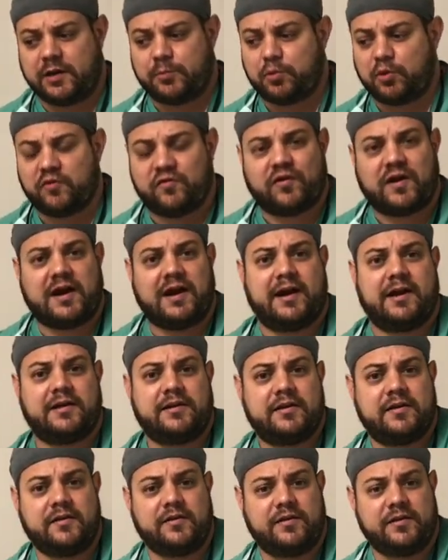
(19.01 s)

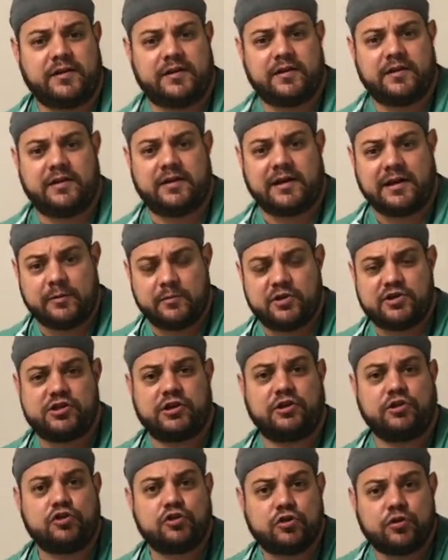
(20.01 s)
provide the
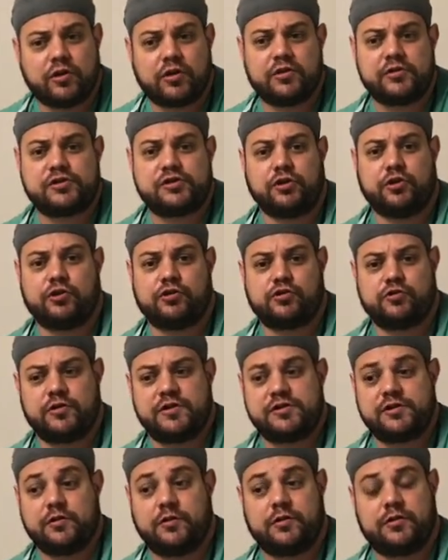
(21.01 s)
imaging during the
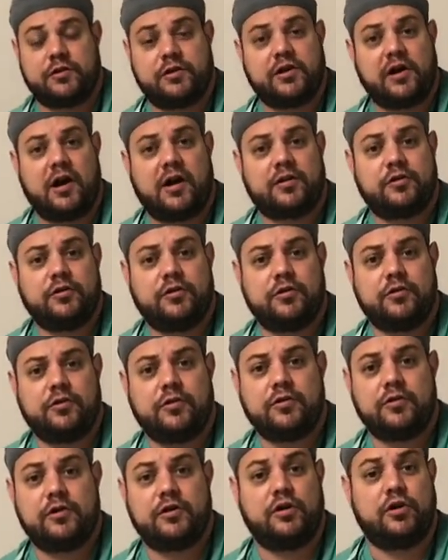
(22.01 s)
surgery so that the doctor